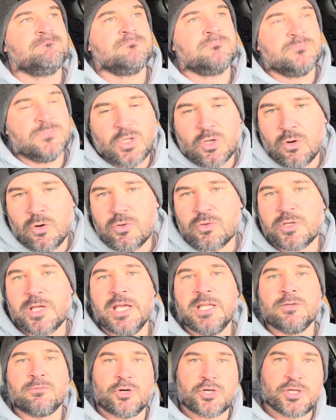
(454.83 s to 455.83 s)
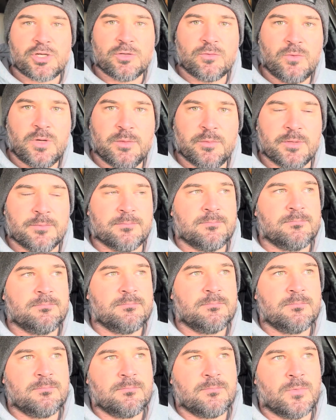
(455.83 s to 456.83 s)
don't date Russian women,
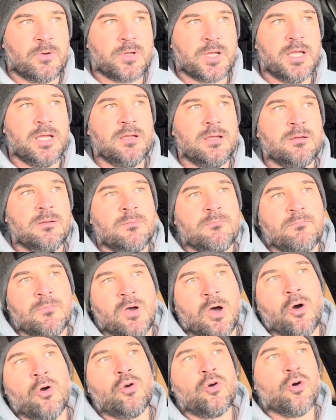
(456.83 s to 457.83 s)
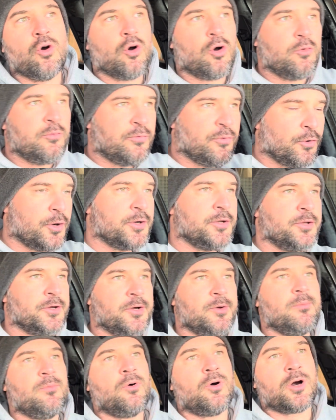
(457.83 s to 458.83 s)
okay? Or go for the
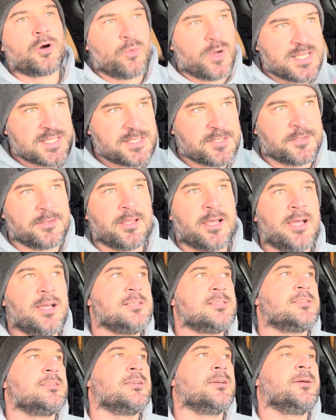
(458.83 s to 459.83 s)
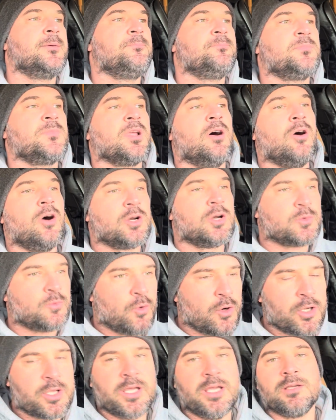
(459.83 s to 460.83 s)
more westernized,
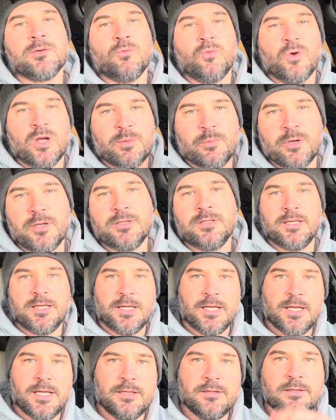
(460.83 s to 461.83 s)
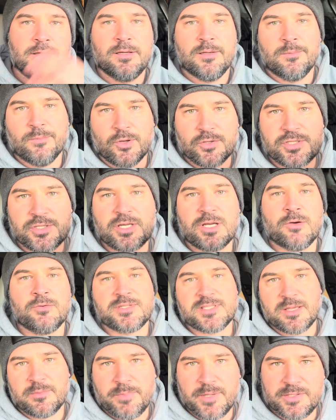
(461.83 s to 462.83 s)
hardworking women in Moscow,
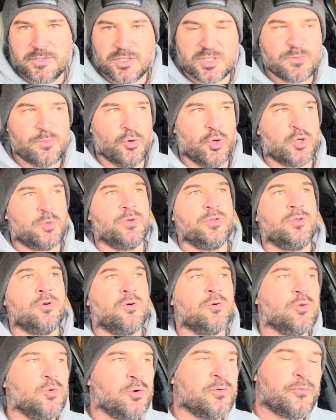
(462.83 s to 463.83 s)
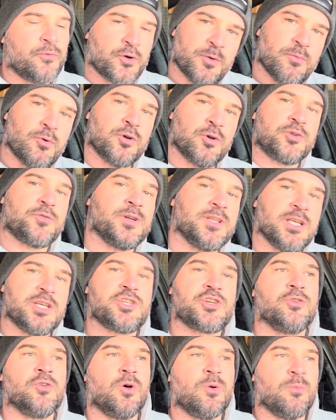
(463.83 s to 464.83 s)
St. Petersburg, but don't look for the more
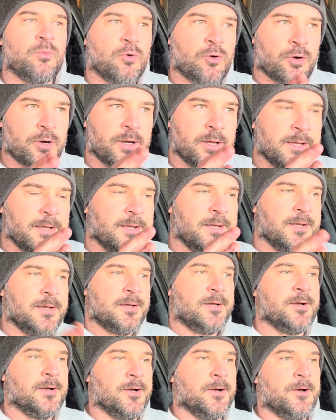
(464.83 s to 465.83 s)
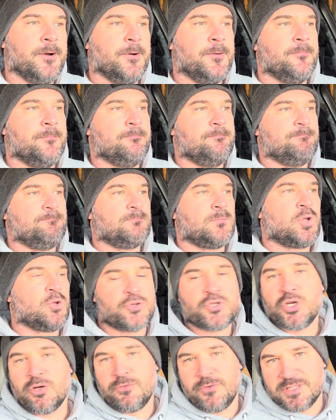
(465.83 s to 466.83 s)
traditional, more
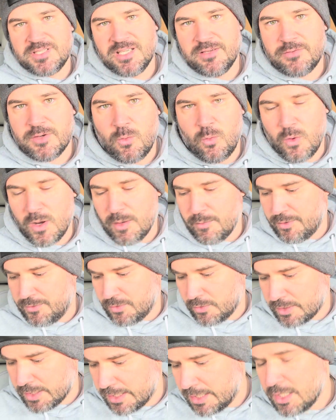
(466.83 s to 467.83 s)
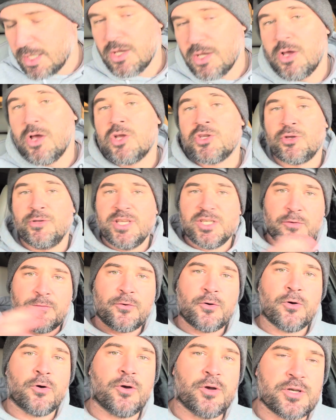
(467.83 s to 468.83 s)
conservative women, okay? So this, of
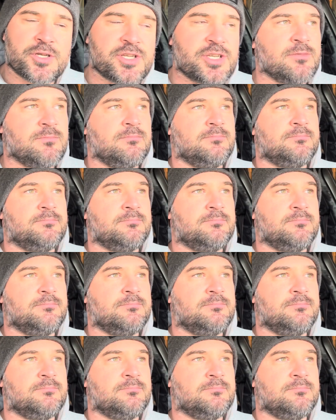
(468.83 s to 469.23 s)
course,